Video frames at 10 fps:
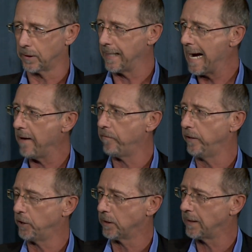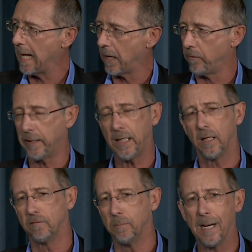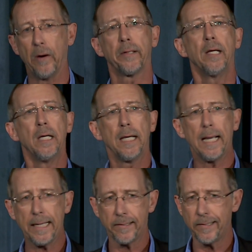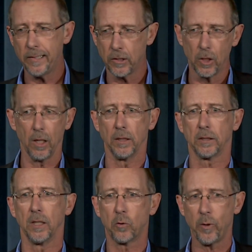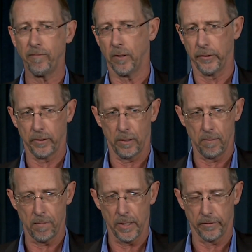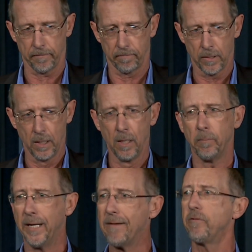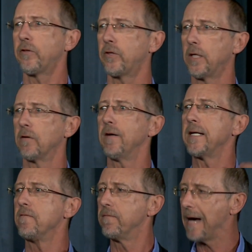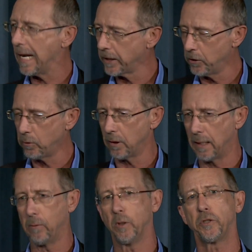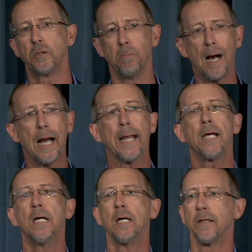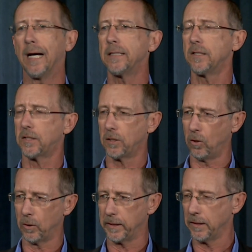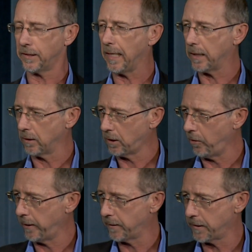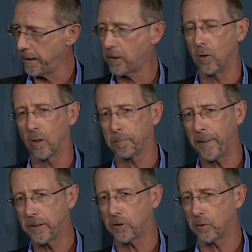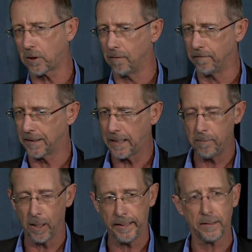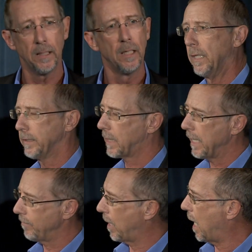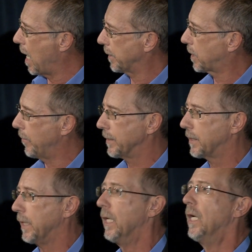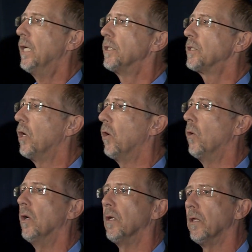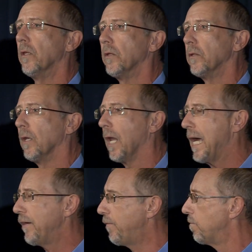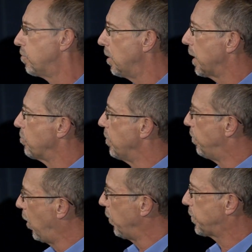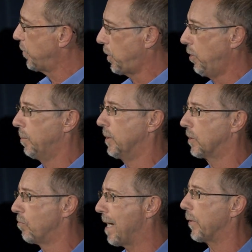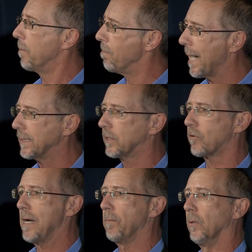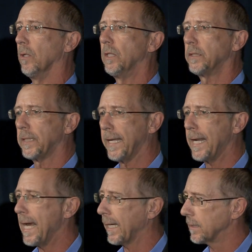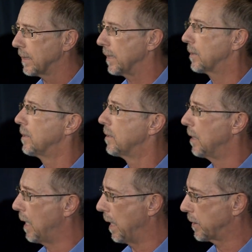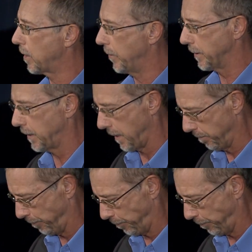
They average a salary of about $18 equivalent a month. But everything of any value that they wish to buy, that is sold in a second currency called pesos convertibles. It's kind of a hard currency. So life really revolves for Cubans around a mad scramble to get access to hard currency.